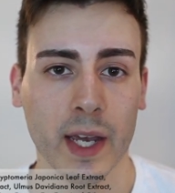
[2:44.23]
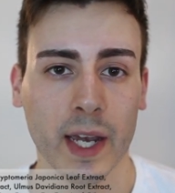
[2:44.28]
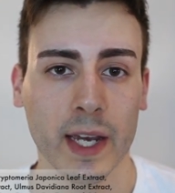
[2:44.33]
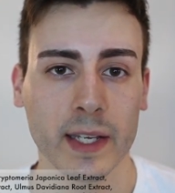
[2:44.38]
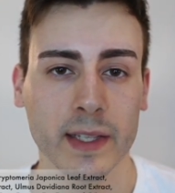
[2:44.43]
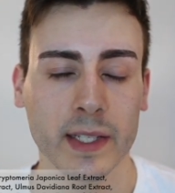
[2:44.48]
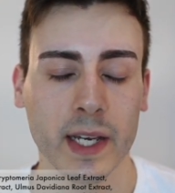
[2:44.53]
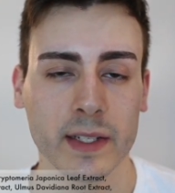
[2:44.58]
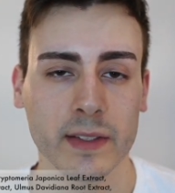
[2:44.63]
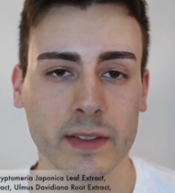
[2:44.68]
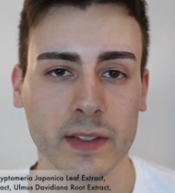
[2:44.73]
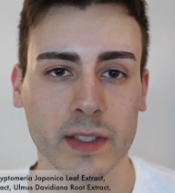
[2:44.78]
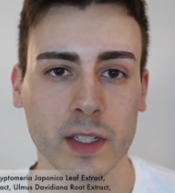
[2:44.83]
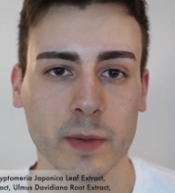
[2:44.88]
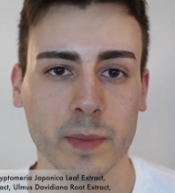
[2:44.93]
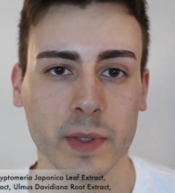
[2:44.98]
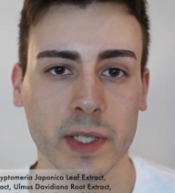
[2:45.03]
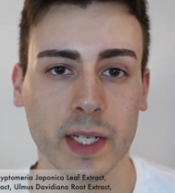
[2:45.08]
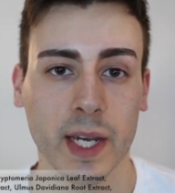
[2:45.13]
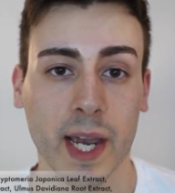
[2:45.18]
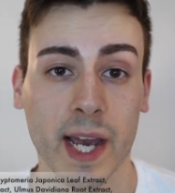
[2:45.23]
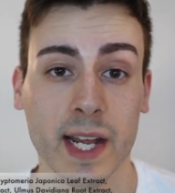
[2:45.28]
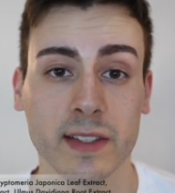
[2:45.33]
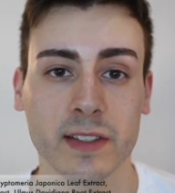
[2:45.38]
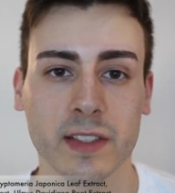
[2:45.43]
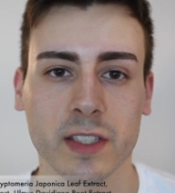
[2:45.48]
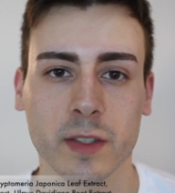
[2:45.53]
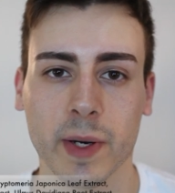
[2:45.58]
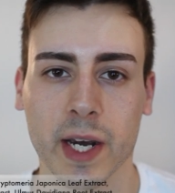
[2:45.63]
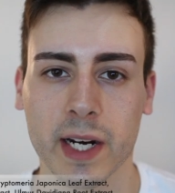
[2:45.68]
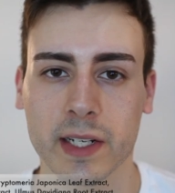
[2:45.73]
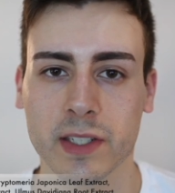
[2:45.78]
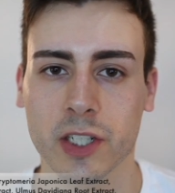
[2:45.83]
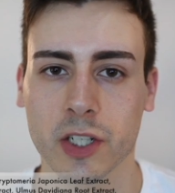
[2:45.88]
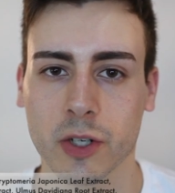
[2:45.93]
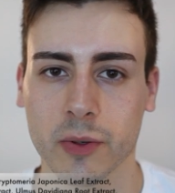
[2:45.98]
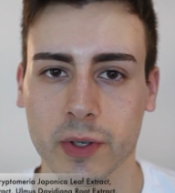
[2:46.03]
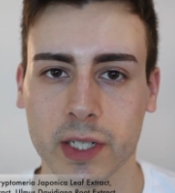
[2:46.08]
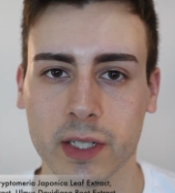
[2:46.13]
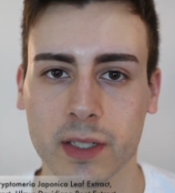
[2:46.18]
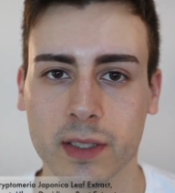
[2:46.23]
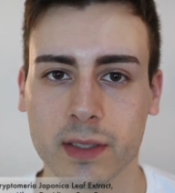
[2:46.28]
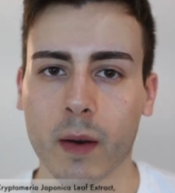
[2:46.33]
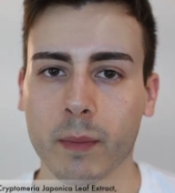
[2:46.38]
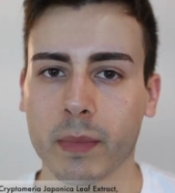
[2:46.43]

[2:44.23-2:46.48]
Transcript: and that's gonna be antibacterial.